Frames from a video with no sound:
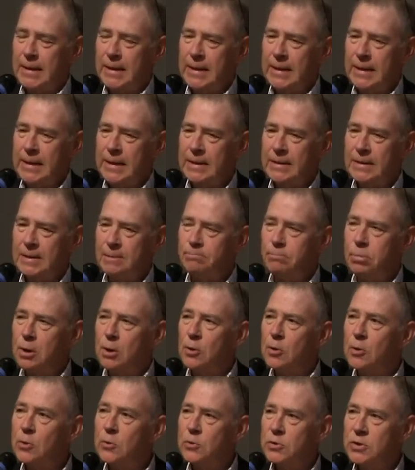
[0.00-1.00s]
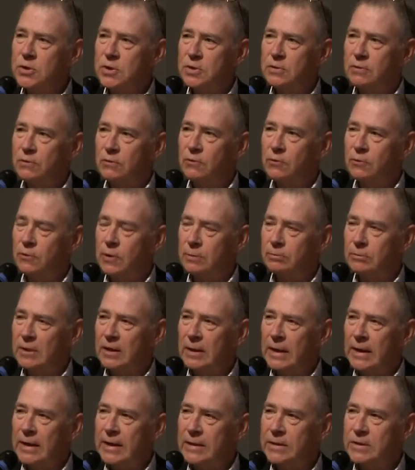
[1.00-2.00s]
and the pollution from
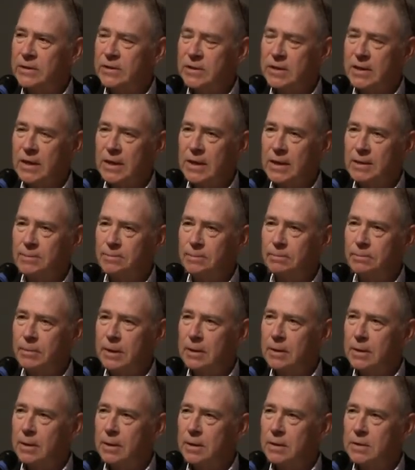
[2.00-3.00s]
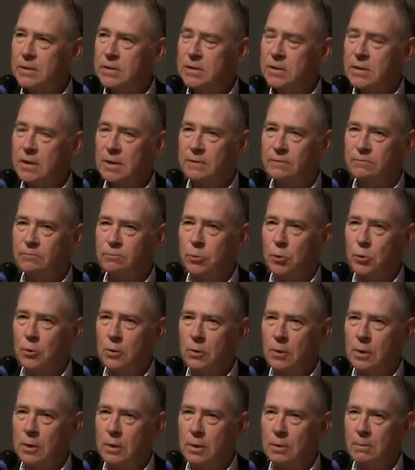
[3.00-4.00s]
the landscape because of
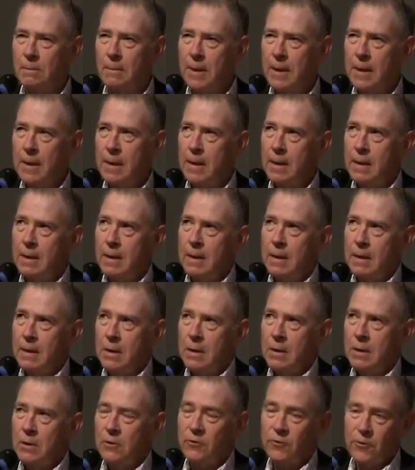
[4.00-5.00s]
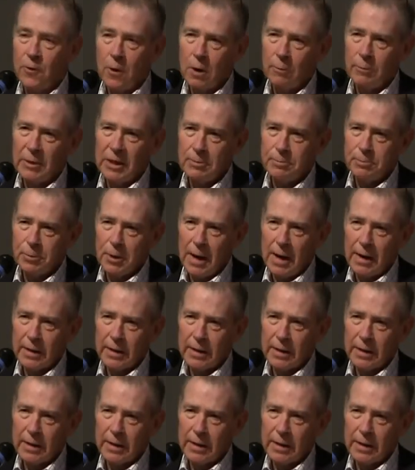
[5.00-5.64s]
poor farming